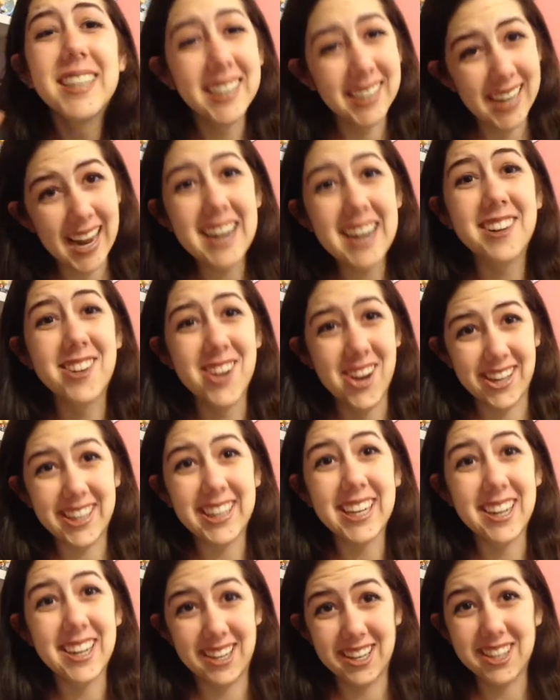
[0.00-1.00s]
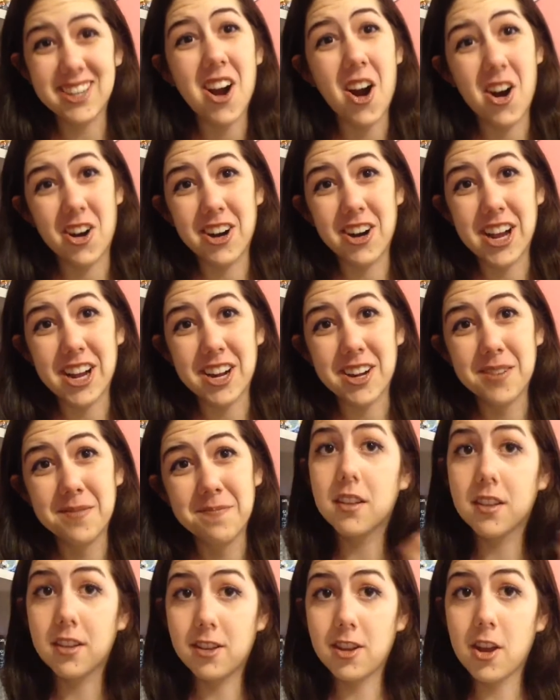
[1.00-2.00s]
let's just get started.
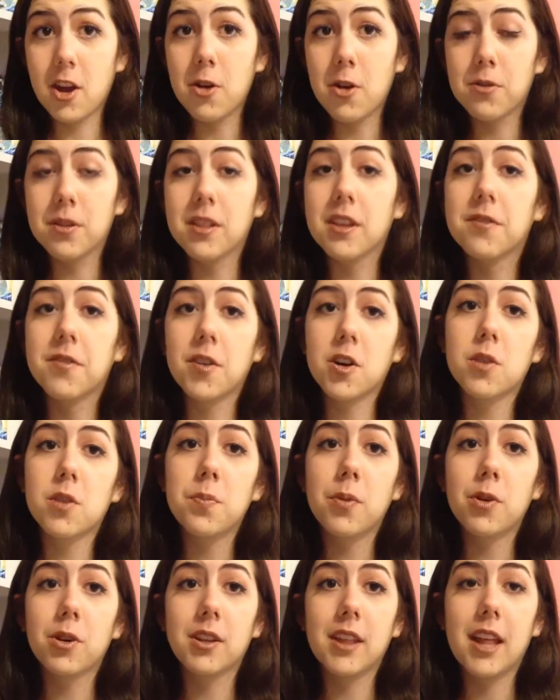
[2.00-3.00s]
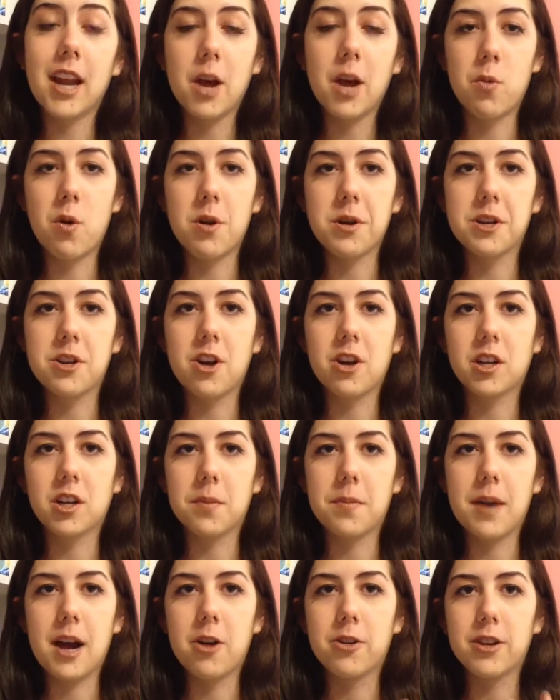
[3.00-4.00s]
So the first book that I want to talk
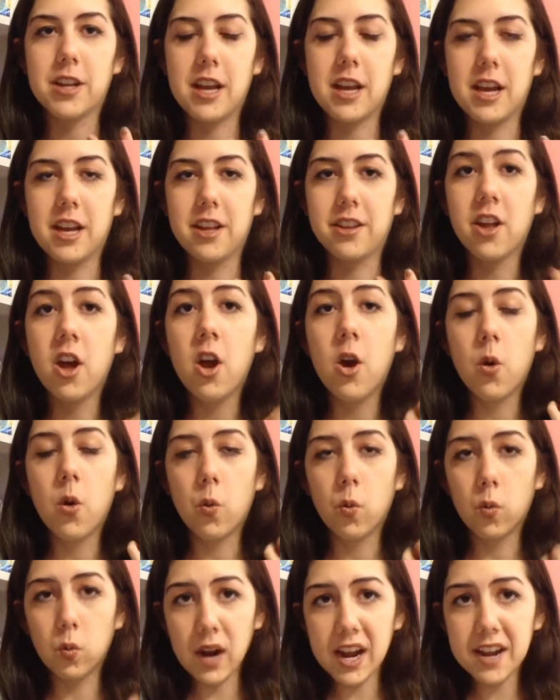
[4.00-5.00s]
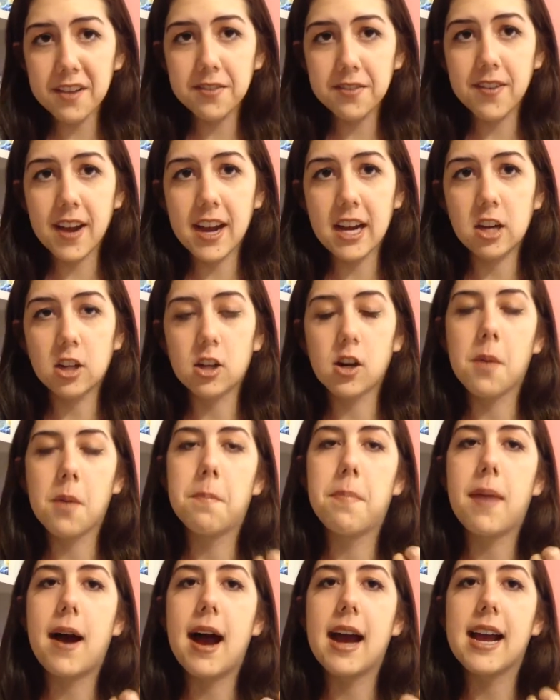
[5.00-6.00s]
about is Wayfarer
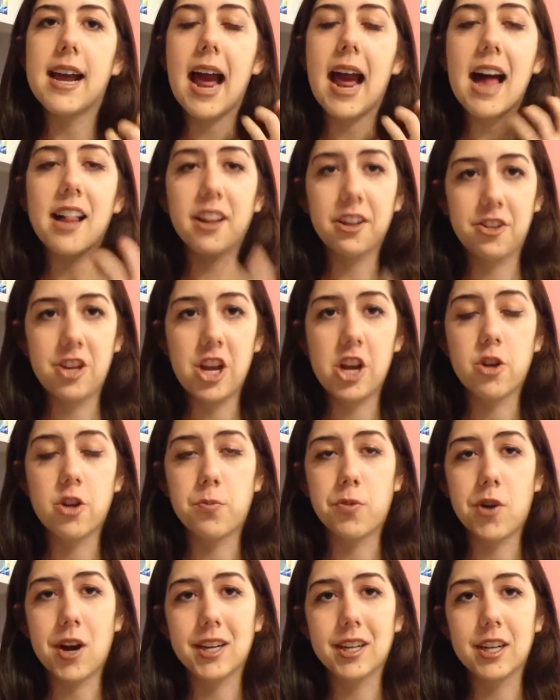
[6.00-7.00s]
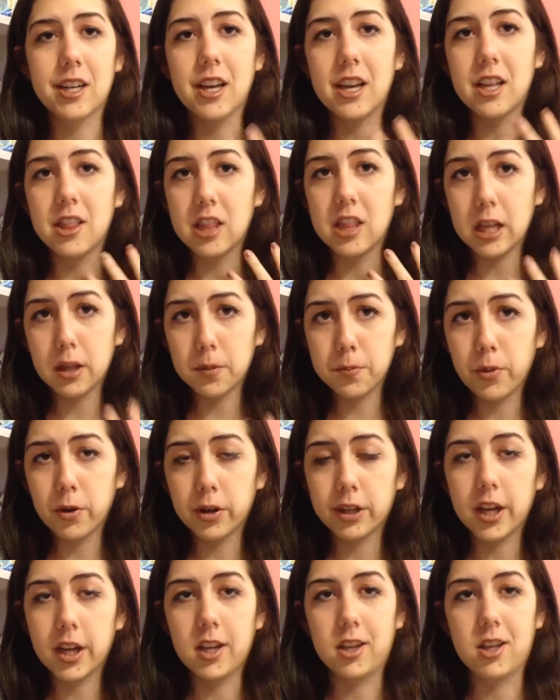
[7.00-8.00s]
by Alexandra Bracken and this
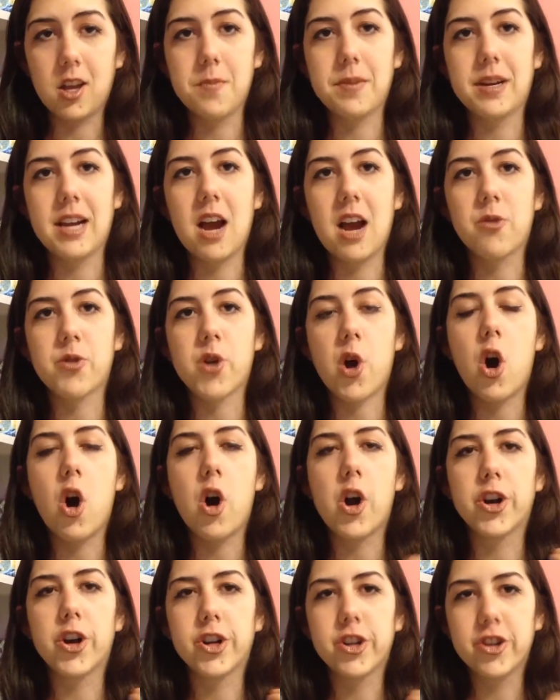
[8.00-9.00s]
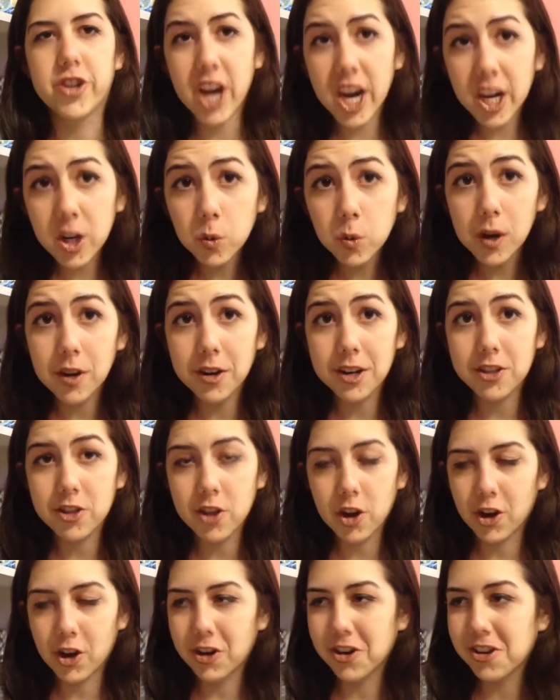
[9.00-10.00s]
book is coming out on January
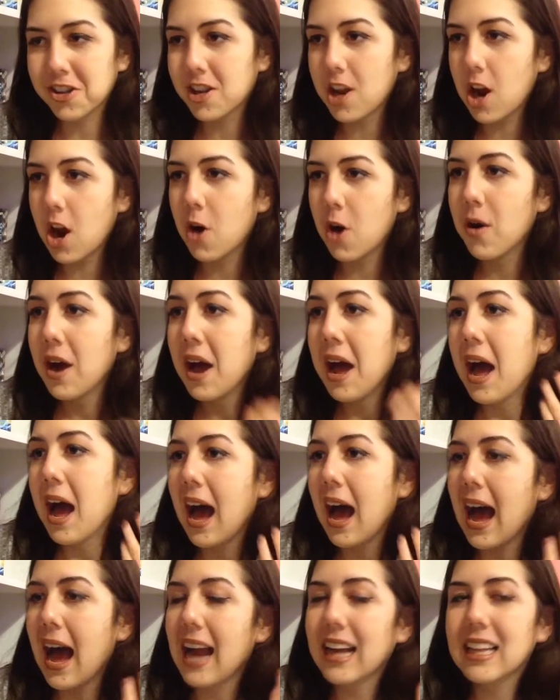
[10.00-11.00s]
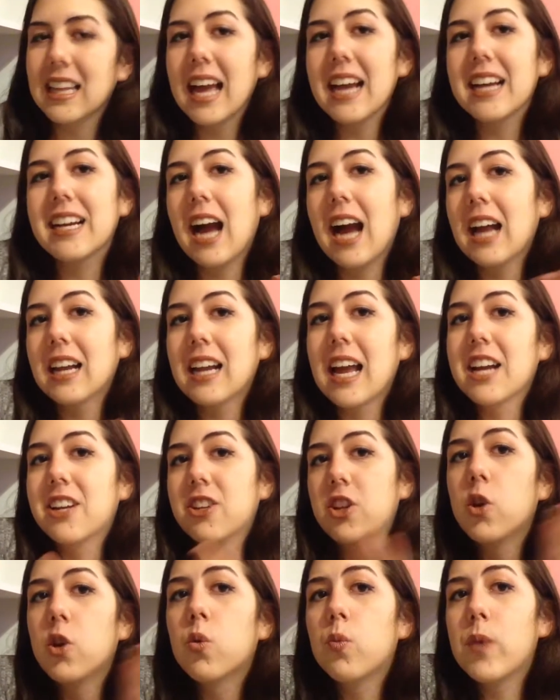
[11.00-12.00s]
3rd. So I like got like
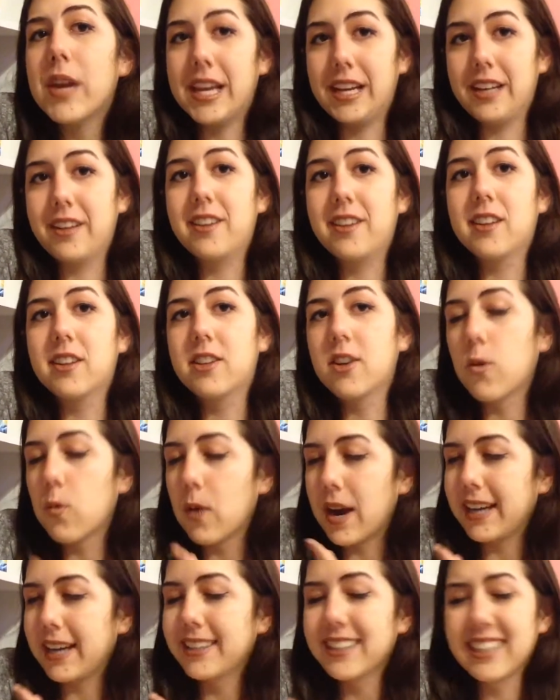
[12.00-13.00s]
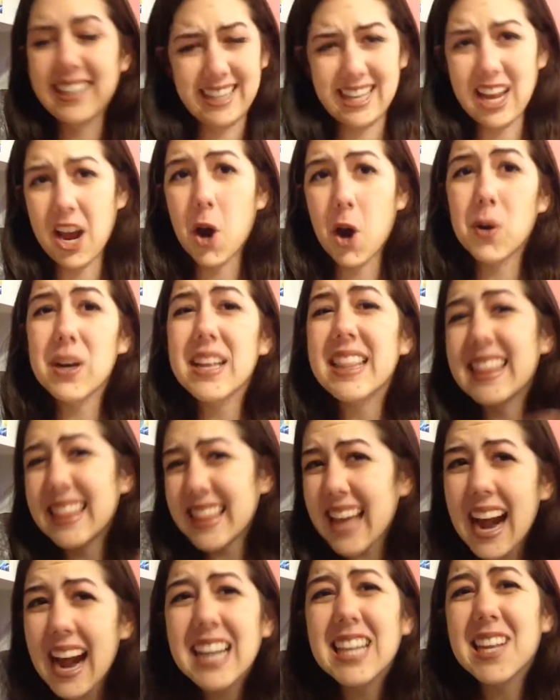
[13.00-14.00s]
two weeks to wait, so
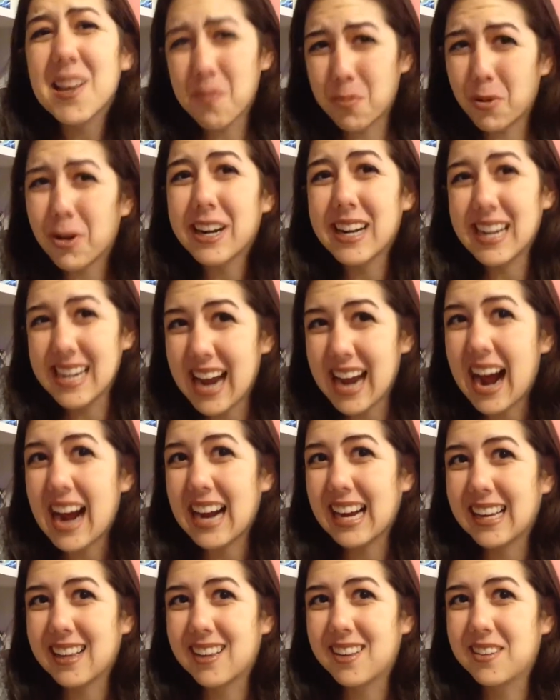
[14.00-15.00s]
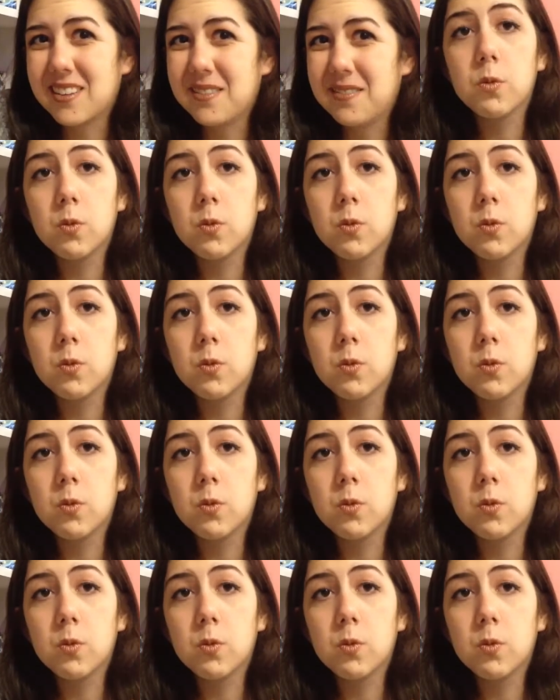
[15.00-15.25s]
that's pretty nice.